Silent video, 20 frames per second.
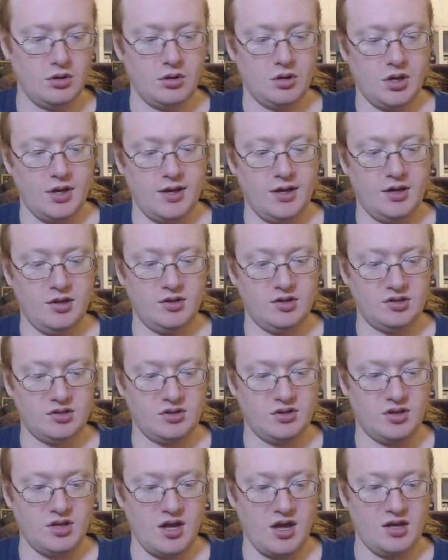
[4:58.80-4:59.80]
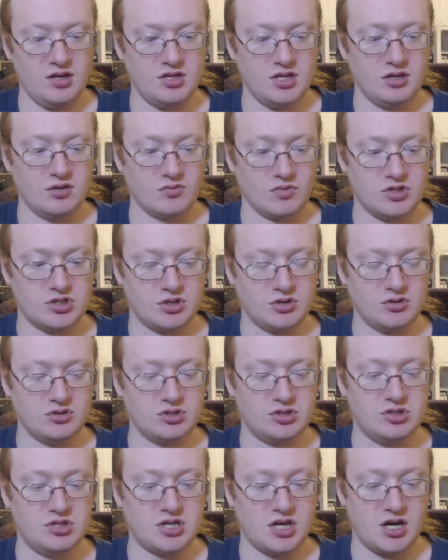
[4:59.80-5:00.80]
And the ending, Return
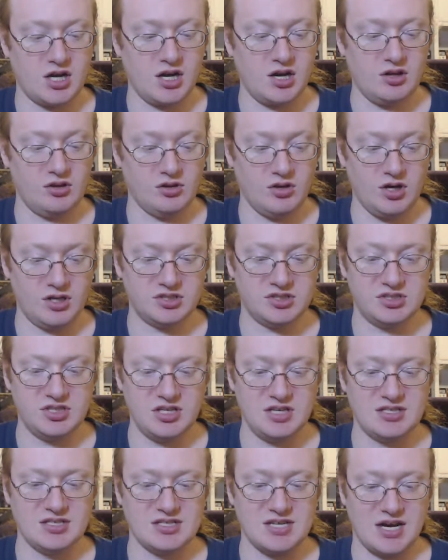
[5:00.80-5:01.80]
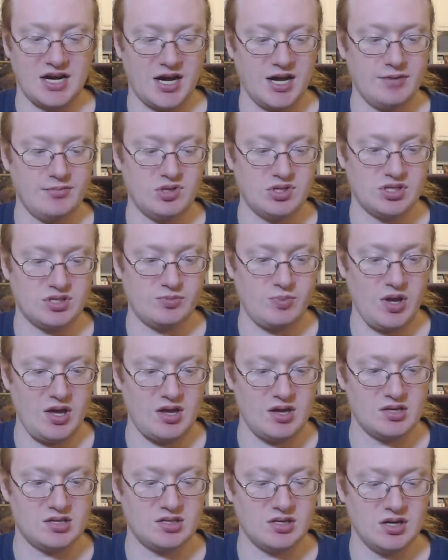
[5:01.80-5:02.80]
to Lost in Time and
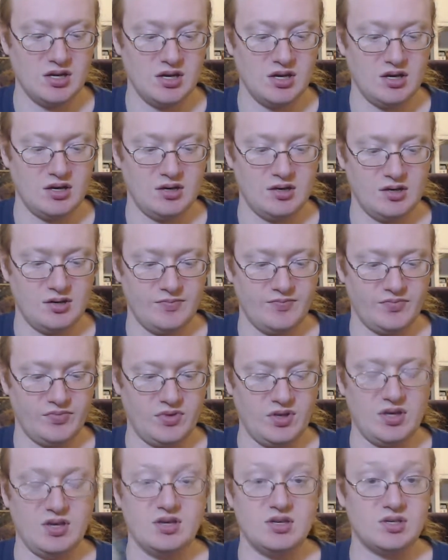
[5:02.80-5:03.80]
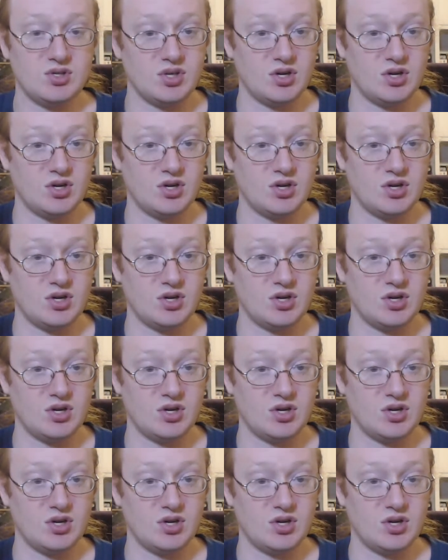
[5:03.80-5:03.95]
Space, is